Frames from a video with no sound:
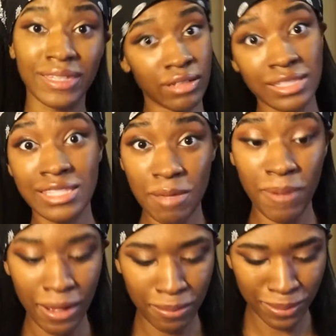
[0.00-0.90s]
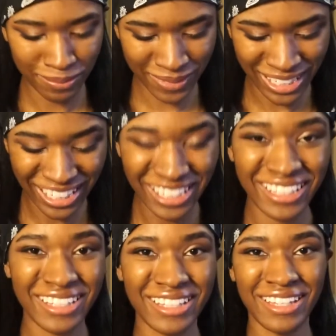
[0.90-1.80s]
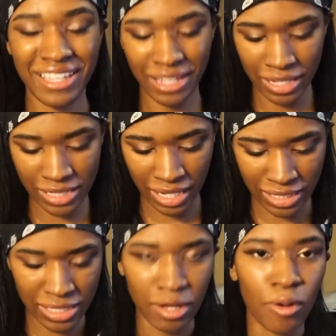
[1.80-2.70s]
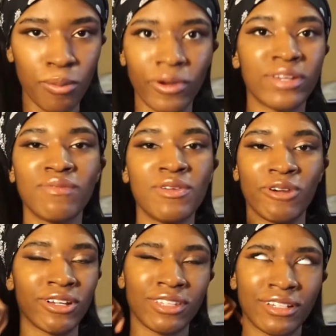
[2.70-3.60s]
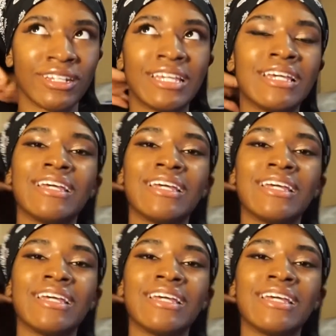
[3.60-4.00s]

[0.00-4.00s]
let's zip up, because that's the whole point of me wearing the hoodie.